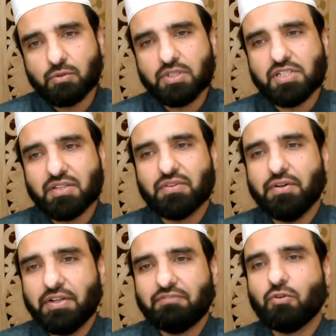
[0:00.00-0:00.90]
20,
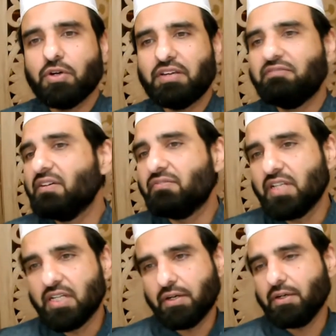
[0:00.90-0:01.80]
30, 40,
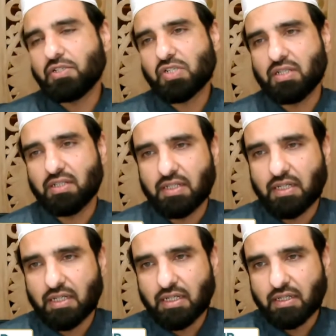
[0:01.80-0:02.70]
50 years
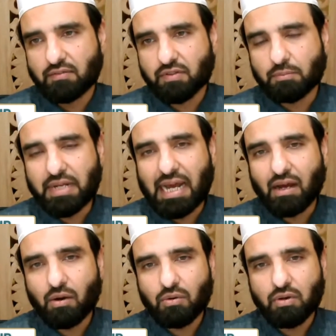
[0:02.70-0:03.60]
from
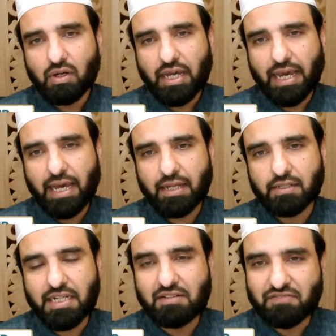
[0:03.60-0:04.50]
now
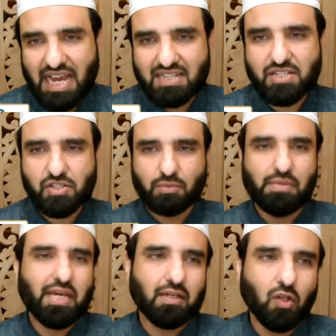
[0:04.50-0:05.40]
and invest,
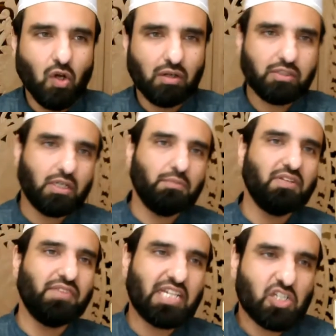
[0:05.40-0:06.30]
make a long-term
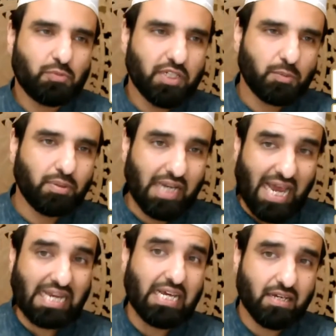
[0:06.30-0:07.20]
investment.
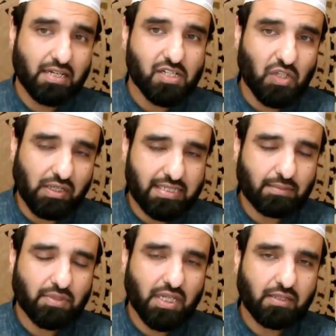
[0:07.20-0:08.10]
Planning is not
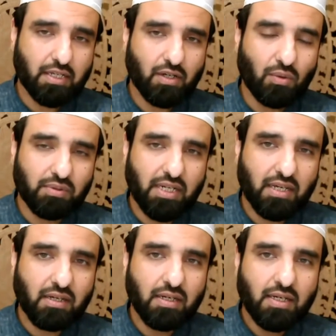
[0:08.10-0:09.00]
something that
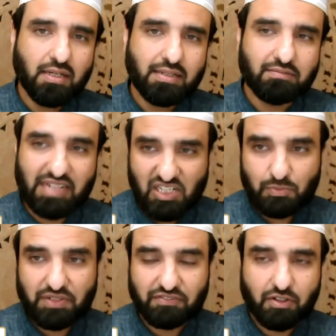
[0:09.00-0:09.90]
only
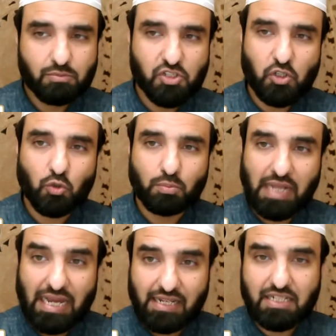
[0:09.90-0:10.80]
investment firms do.
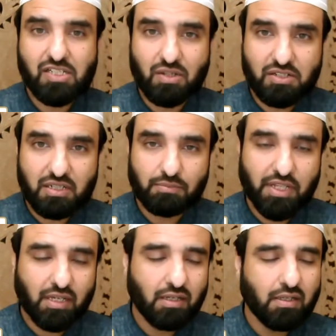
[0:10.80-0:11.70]
Planning is not
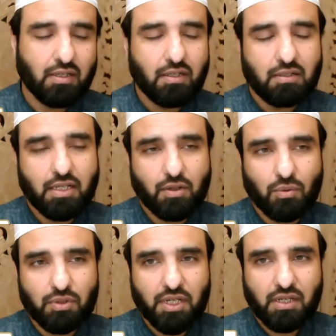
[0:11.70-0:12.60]
something that
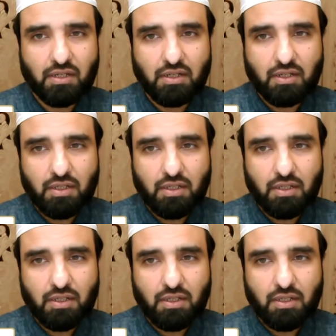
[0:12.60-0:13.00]
only